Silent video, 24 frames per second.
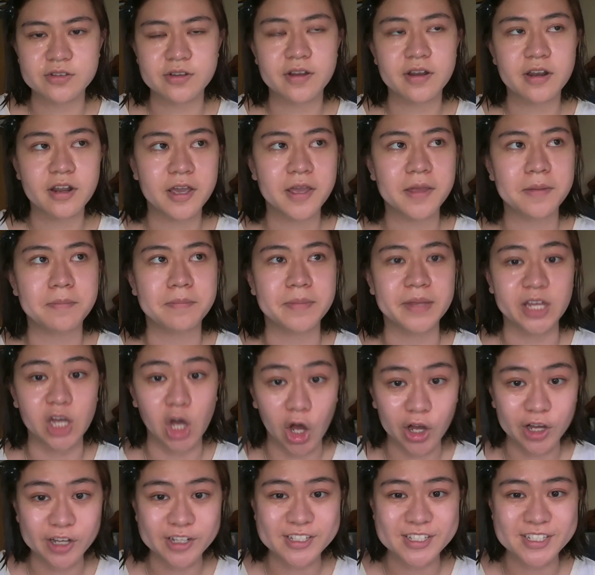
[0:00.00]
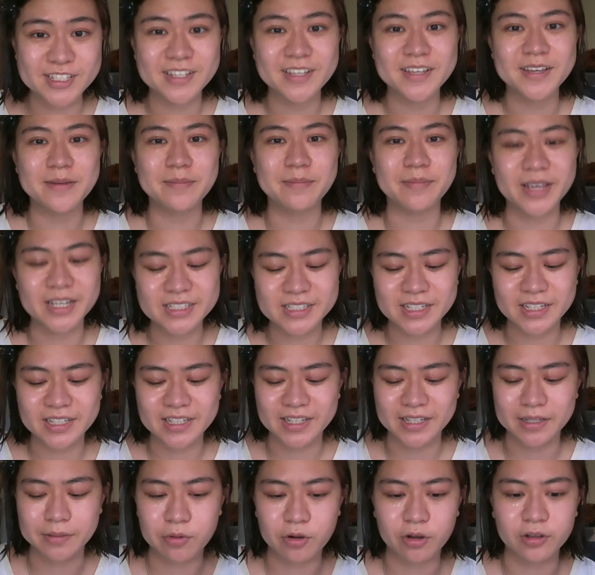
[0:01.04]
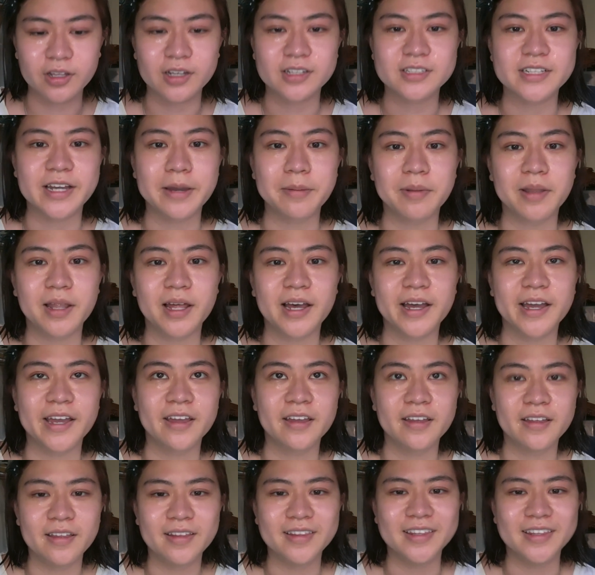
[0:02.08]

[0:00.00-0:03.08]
at night because basically the products I apply,